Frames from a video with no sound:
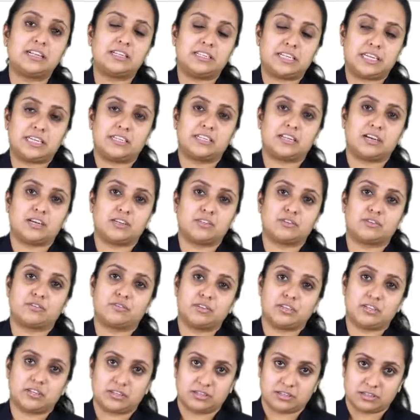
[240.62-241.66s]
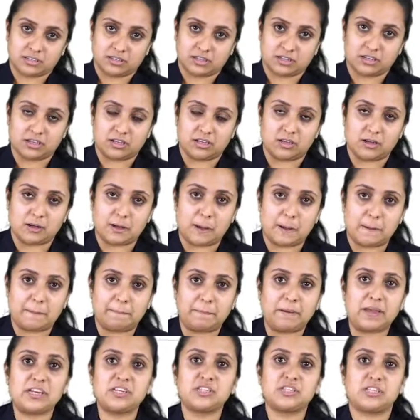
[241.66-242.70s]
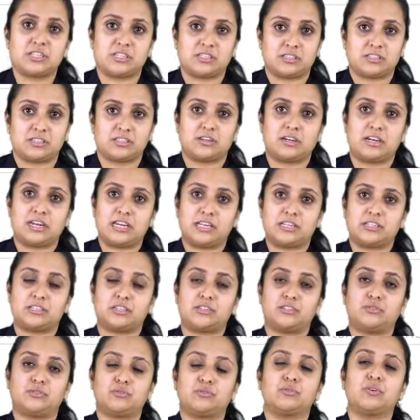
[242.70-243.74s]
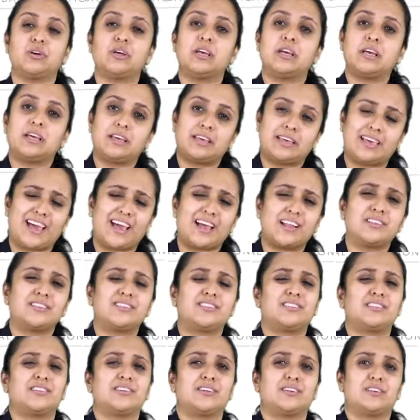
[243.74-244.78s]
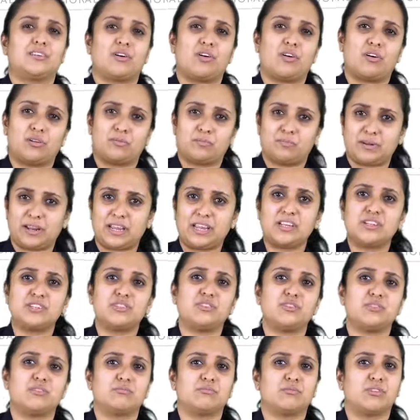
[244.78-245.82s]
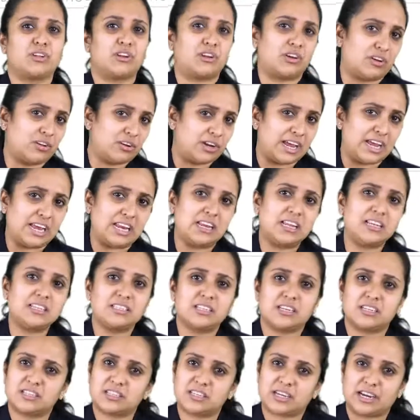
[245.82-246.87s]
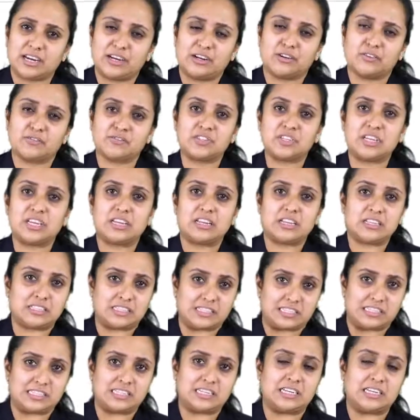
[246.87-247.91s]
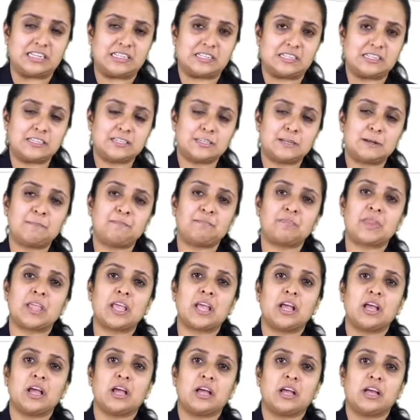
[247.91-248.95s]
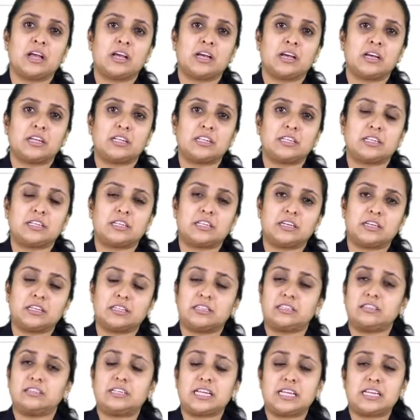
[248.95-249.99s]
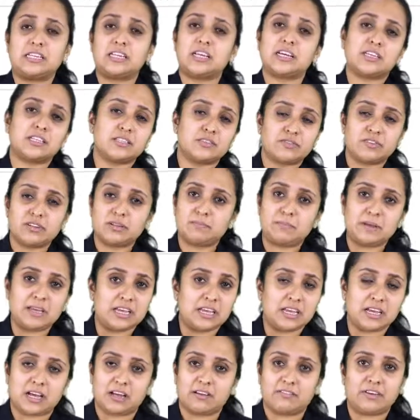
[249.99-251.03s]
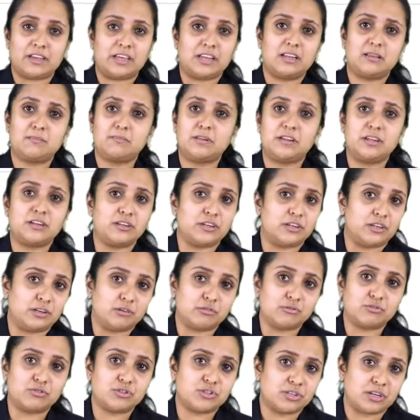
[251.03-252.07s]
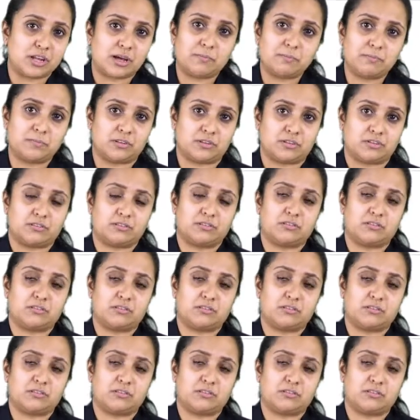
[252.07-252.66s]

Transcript: data of the patients related to cancer or brain tumor or any such kind of serious diseases, the data will be available in huge number.